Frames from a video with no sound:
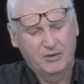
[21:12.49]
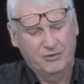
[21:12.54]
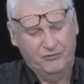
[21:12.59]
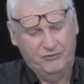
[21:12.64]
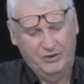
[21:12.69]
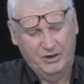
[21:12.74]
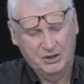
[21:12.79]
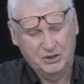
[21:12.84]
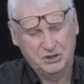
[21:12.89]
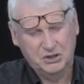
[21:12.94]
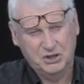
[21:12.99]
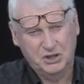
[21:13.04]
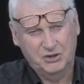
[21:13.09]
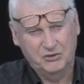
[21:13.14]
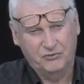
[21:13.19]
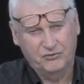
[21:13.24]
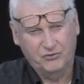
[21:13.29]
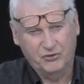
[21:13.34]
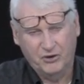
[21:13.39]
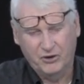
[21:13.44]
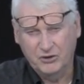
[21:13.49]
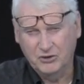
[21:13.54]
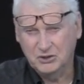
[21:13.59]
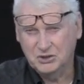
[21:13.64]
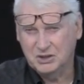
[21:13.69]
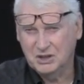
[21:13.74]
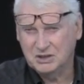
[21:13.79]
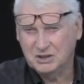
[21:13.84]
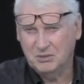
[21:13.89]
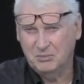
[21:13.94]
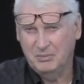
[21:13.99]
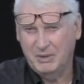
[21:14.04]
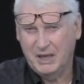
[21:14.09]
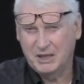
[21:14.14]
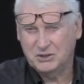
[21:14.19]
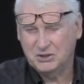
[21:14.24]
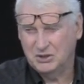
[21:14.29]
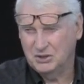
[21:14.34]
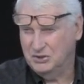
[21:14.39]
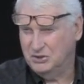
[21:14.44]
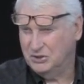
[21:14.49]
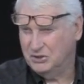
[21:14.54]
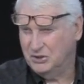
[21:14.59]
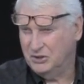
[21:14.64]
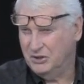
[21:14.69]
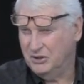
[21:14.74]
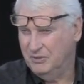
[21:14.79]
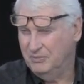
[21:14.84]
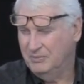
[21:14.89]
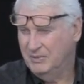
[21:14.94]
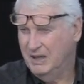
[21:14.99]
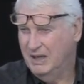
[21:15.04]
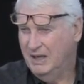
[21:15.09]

functioning first as a messenger